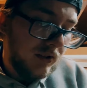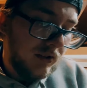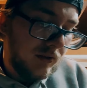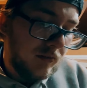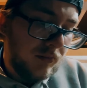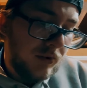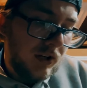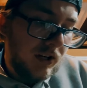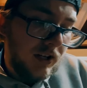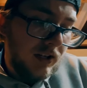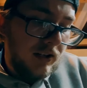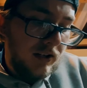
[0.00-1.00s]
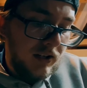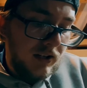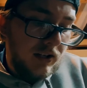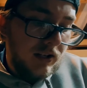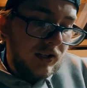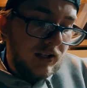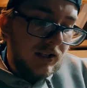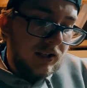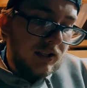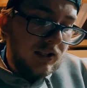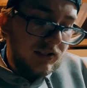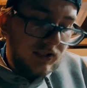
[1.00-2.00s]
and pray that
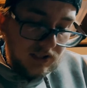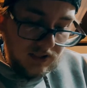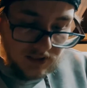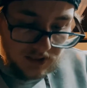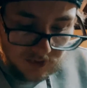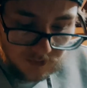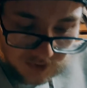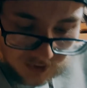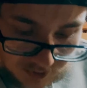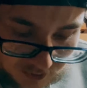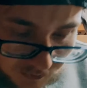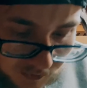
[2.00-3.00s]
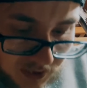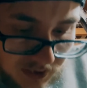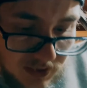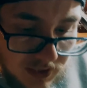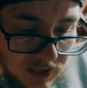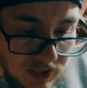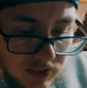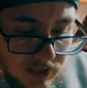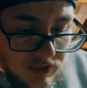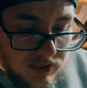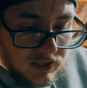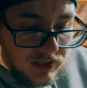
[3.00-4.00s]
the next size up is the right
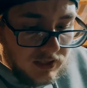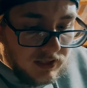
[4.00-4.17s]
size.